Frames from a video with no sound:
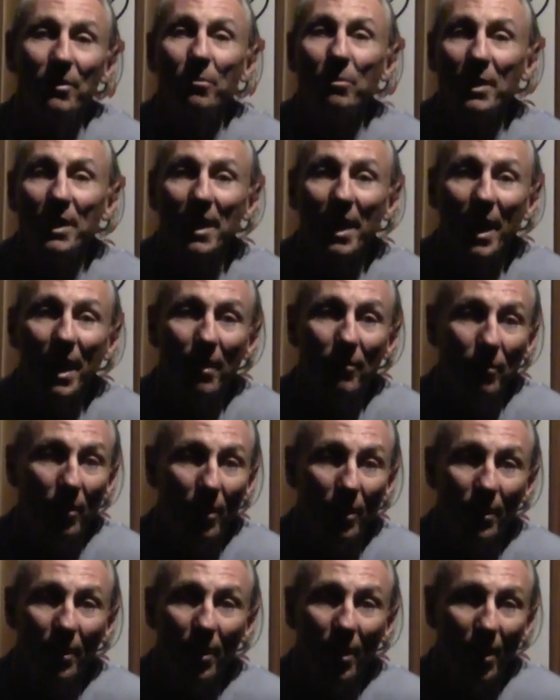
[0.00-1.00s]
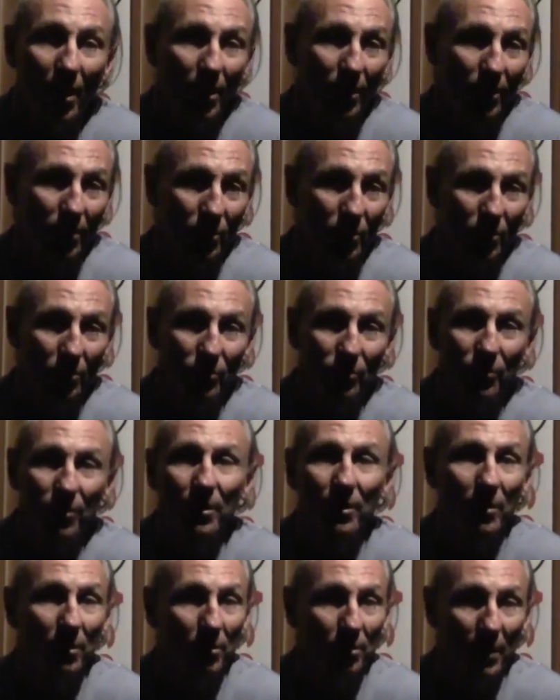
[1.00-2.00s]
than we have on our
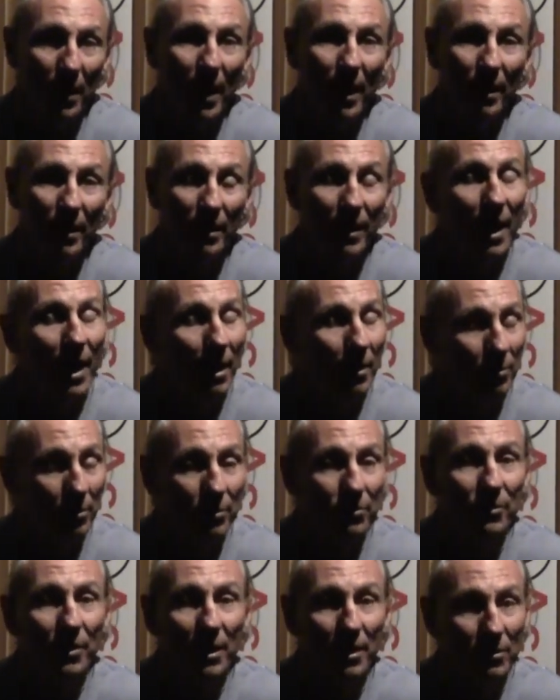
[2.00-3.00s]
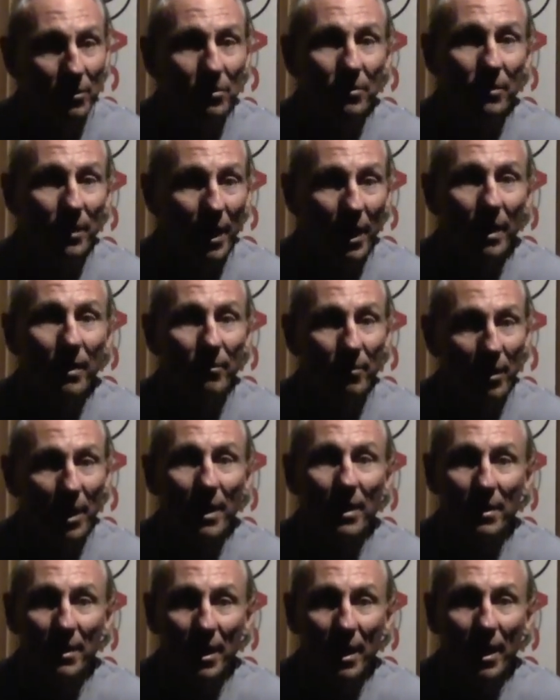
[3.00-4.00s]
acoustical palette. I will tell you that
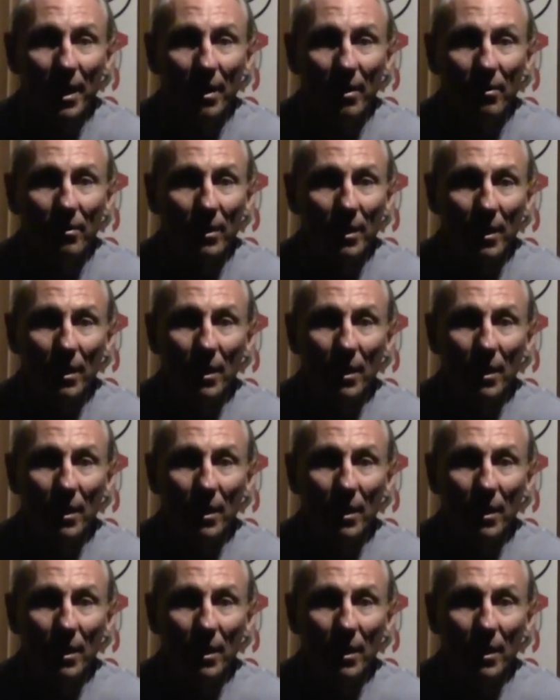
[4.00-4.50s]
right now.